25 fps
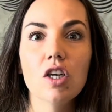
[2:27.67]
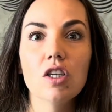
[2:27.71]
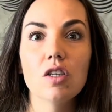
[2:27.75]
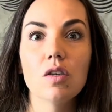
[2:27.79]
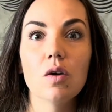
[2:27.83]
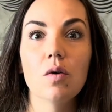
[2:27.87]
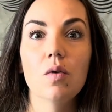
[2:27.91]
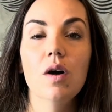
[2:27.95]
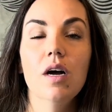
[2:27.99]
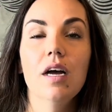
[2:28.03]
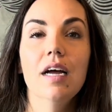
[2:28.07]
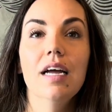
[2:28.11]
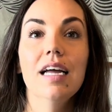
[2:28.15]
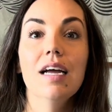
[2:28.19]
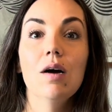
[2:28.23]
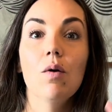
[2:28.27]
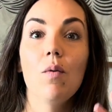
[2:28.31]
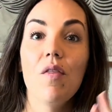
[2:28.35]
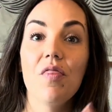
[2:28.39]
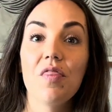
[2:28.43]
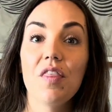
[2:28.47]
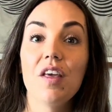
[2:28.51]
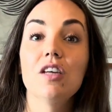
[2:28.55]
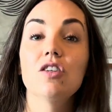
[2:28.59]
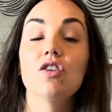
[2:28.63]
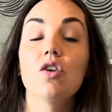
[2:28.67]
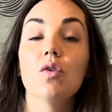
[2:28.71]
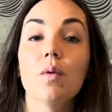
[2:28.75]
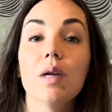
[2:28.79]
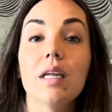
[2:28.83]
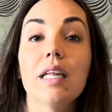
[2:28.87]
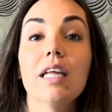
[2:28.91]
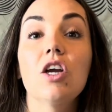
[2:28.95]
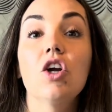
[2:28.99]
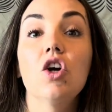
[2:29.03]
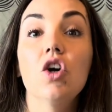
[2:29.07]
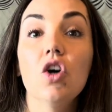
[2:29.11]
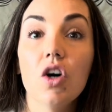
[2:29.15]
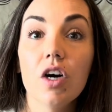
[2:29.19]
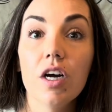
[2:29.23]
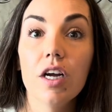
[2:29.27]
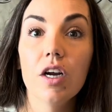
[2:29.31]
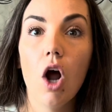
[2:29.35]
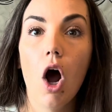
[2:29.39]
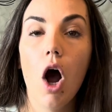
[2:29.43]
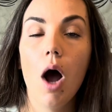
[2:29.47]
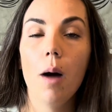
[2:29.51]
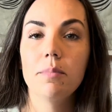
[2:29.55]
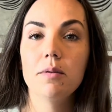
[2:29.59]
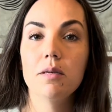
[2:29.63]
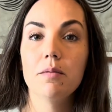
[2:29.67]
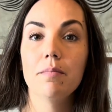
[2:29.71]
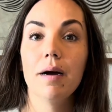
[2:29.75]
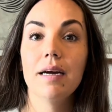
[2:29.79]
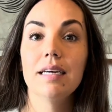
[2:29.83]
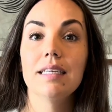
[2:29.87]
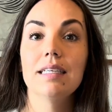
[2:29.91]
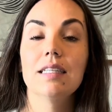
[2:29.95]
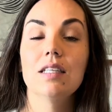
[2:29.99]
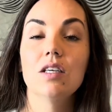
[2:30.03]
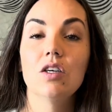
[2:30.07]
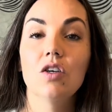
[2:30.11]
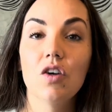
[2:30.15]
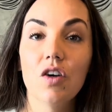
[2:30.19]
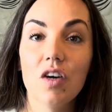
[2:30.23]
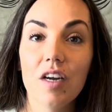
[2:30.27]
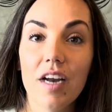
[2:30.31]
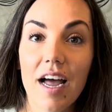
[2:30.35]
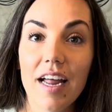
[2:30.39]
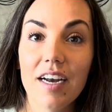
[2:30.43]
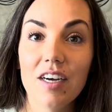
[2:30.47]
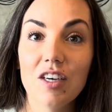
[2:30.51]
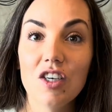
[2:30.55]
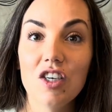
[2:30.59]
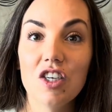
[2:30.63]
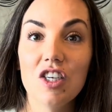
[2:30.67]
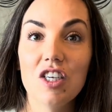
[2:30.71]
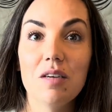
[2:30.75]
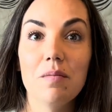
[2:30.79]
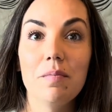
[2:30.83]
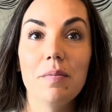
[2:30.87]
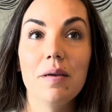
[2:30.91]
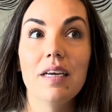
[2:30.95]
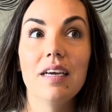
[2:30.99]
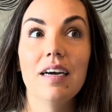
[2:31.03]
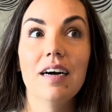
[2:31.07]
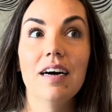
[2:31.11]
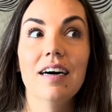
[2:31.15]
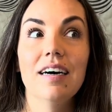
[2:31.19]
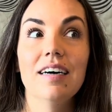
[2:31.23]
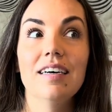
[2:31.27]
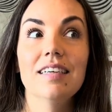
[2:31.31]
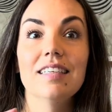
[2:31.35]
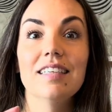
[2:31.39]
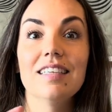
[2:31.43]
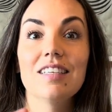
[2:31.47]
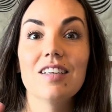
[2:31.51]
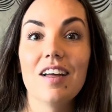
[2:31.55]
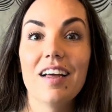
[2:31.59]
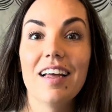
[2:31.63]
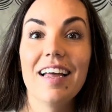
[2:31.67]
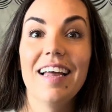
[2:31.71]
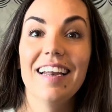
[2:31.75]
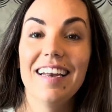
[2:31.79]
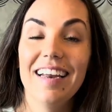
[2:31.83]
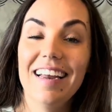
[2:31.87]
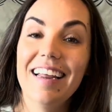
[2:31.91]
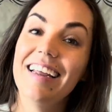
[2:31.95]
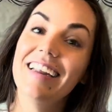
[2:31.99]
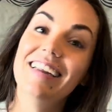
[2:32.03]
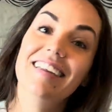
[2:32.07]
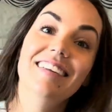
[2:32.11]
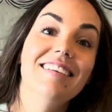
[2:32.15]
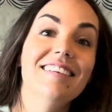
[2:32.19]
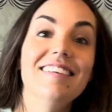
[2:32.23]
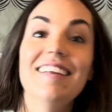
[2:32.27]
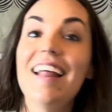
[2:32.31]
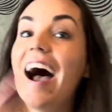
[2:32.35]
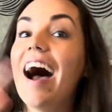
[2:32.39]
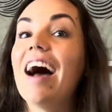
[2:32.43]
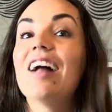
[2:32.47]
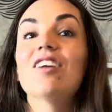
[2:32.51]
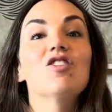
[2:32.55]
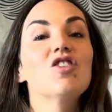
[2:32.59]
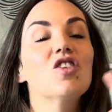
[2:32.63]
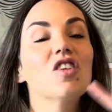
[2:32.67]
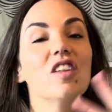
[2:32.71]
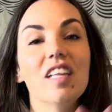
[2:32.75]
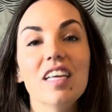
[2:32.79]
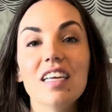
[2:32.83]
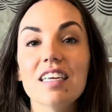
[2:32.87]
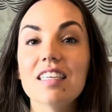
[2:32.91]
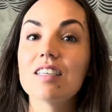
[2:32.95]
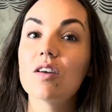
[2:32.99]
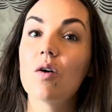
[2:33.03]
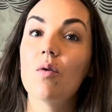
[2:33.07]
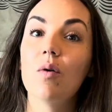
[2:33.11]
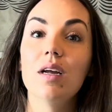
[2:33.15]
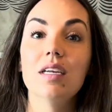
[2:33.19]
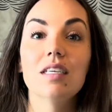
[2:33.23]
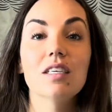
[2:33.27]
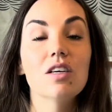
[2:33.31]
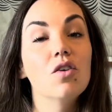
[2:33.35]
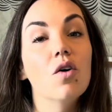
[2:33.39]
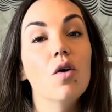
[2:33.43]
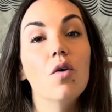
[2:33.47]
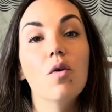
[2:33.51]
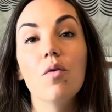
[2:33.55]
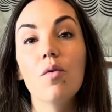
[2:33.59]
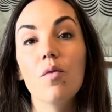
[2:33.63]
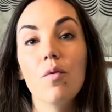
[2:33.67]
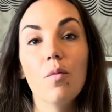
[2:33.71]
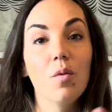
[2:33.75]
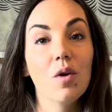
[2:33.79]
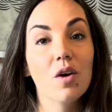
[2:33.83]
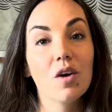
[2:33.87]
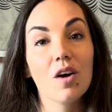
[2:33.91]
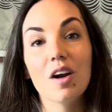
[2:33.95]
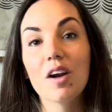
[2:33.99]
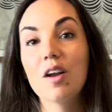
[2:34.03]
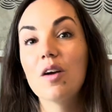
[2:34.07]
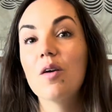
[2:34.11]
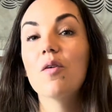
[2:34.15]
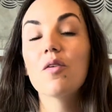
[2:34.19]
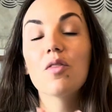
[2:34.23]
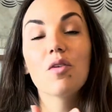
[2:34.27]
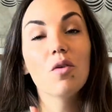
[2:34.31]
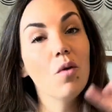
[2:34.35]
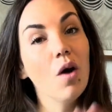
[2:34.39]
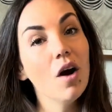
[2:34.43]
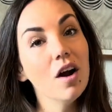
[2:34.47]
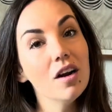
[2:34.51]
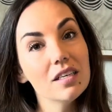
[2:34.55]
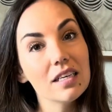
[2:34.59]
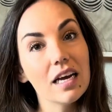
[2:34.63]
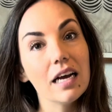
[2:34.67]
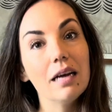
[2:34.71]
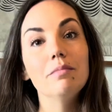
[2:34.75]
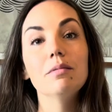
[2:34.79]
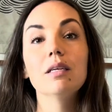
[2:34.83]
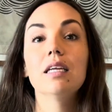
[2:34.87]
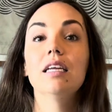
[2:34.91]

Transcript: So when things are really good, optimize the good energy, because it naturally is going to go, we're going to go through hard times.